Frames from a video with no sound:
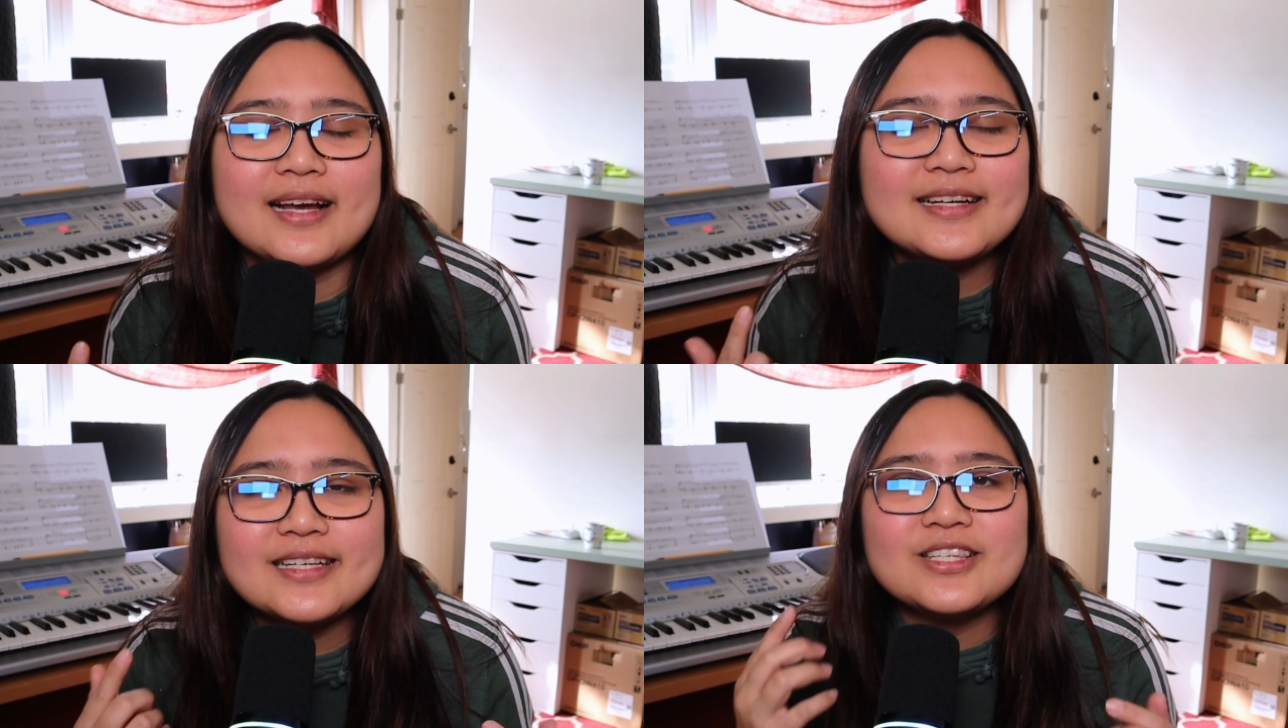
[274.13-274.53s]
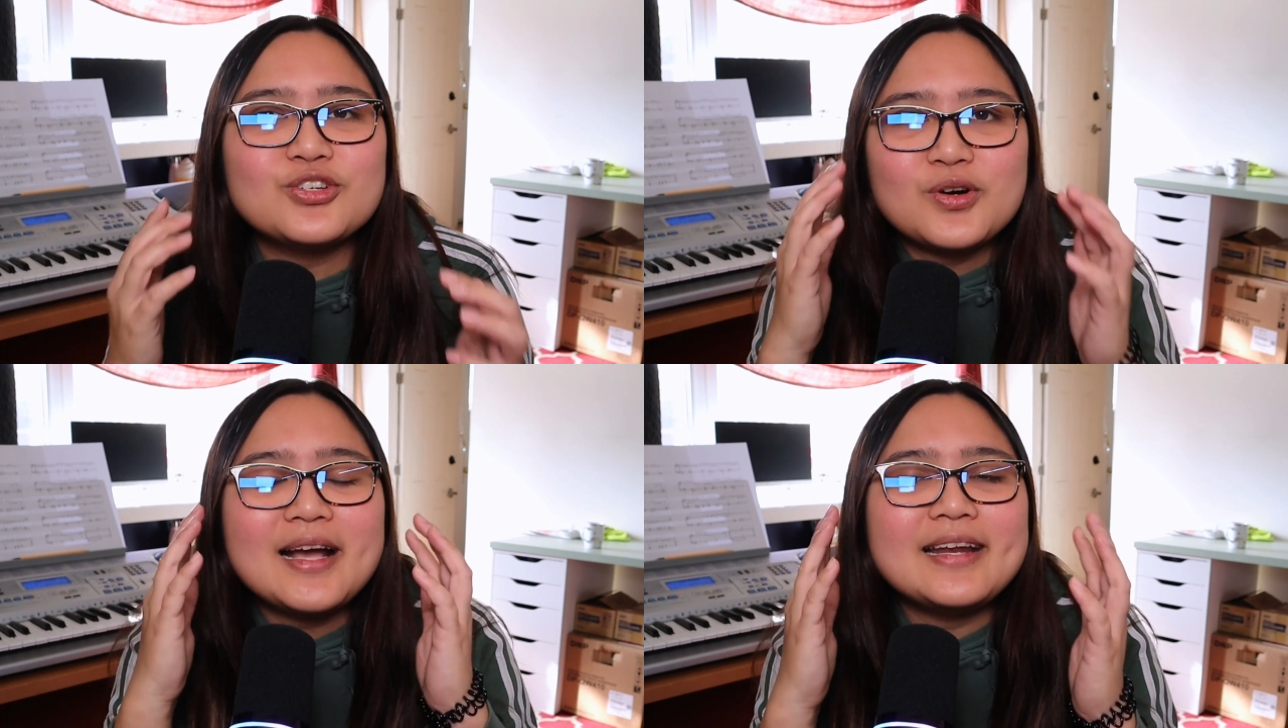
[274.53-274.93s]
I
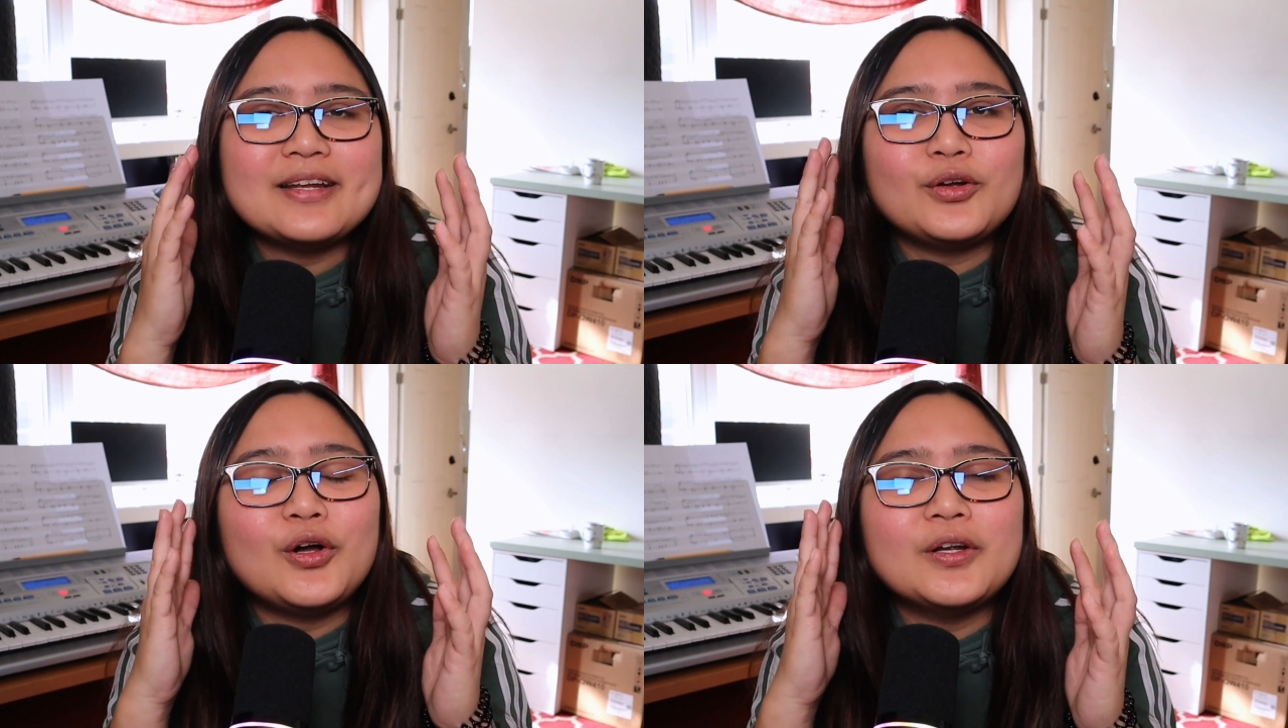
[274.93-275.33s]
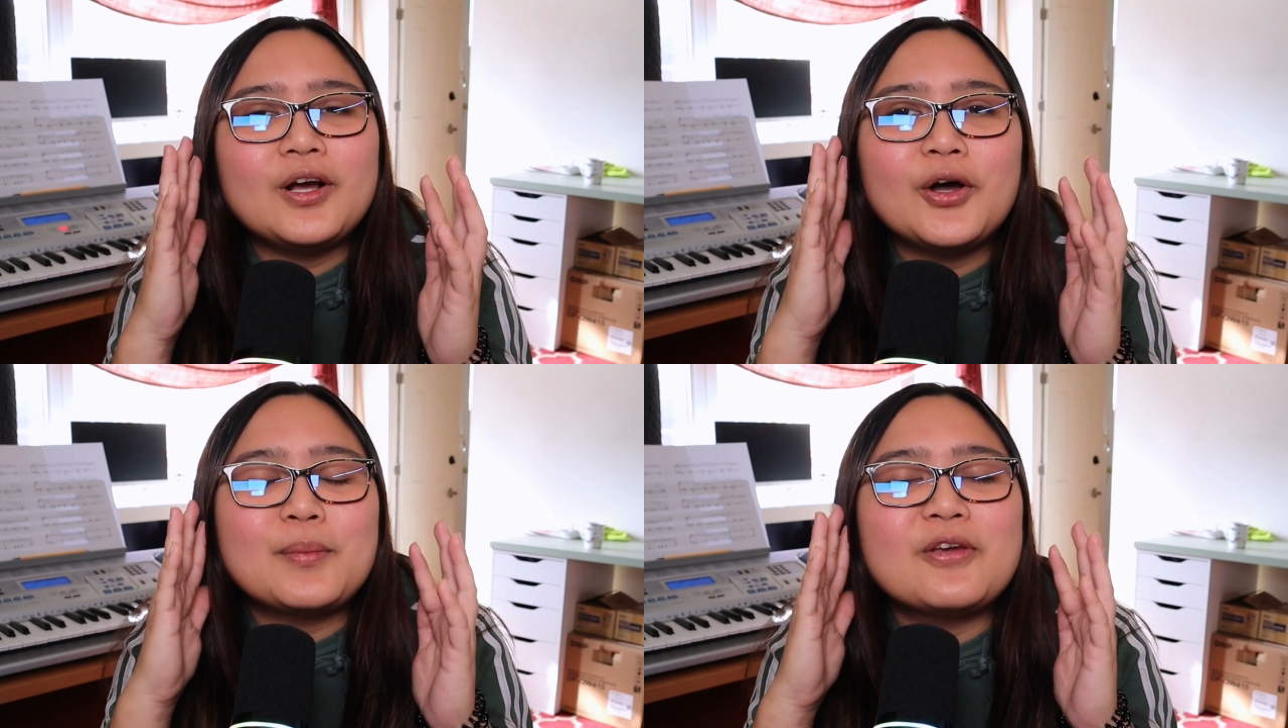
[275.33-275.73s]
just tried it
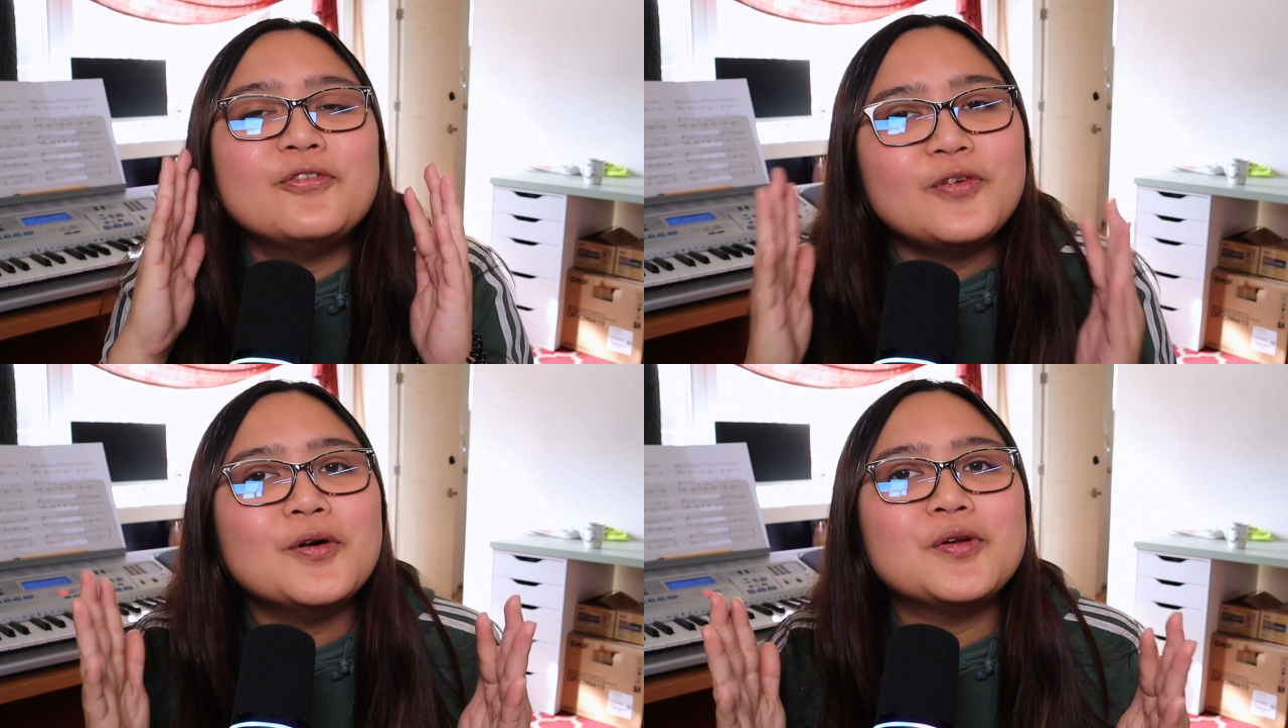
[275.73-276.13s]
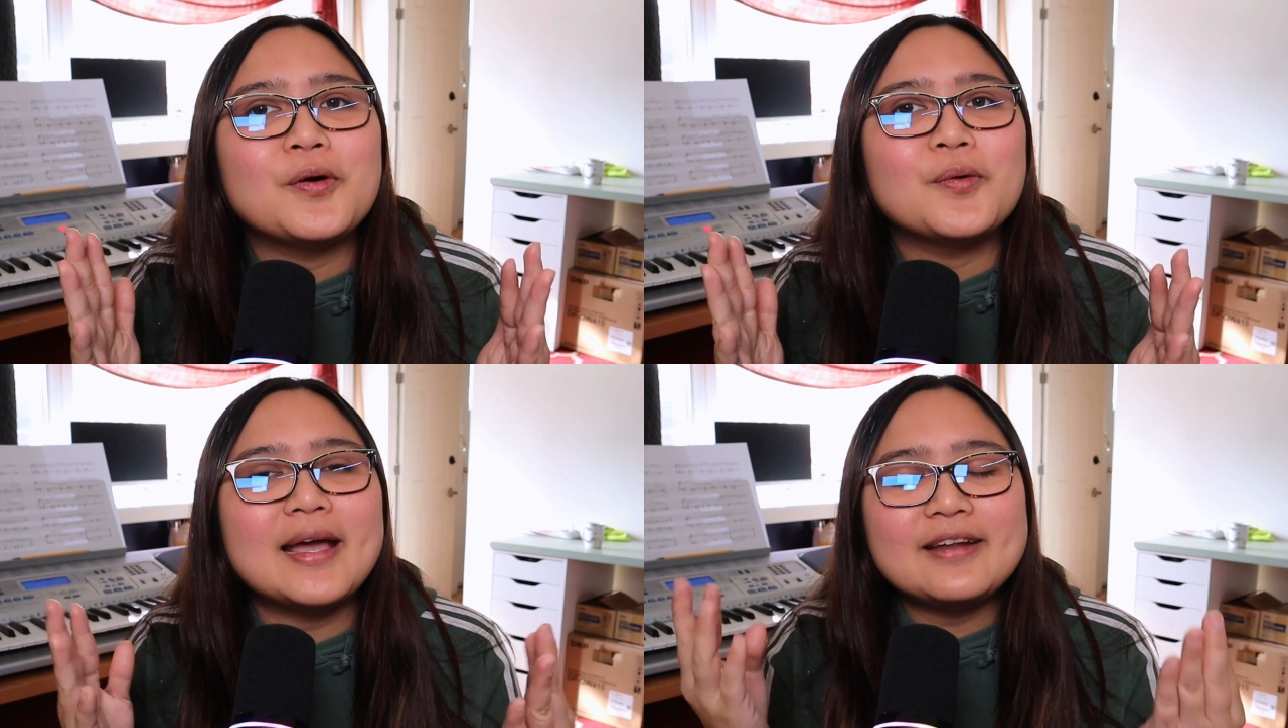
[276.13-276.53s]
on my
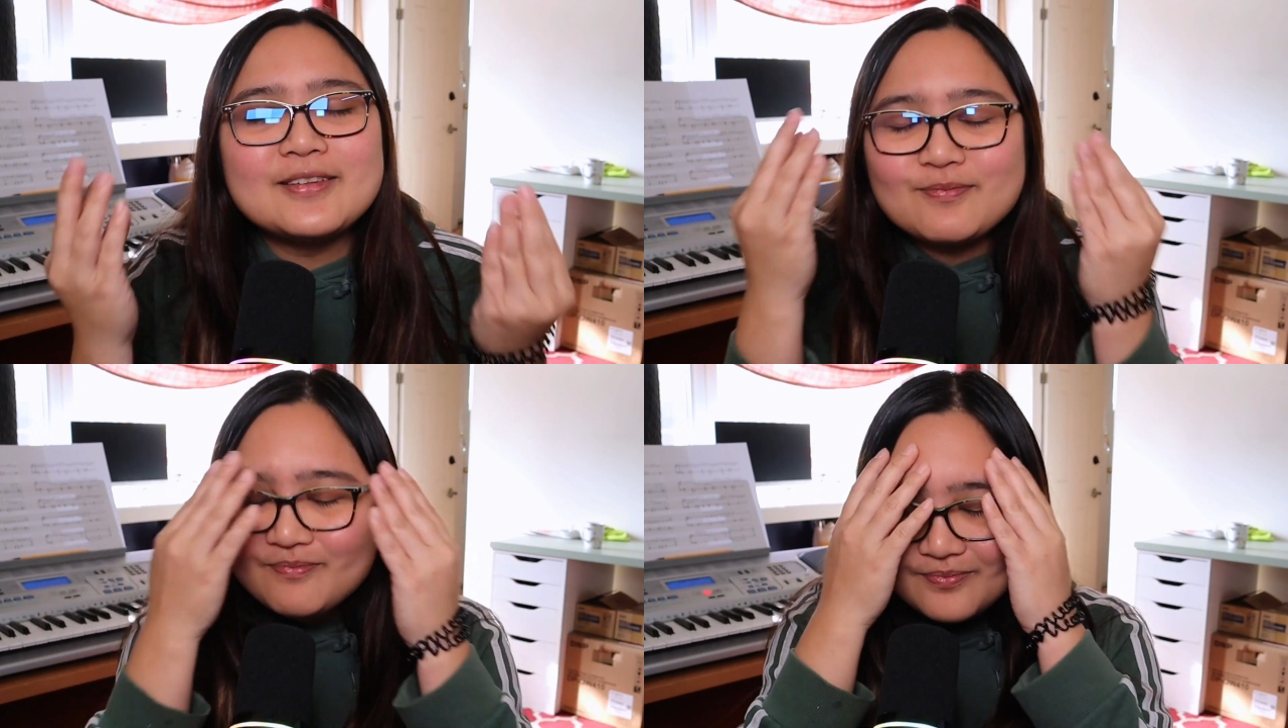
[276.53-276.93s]
photo and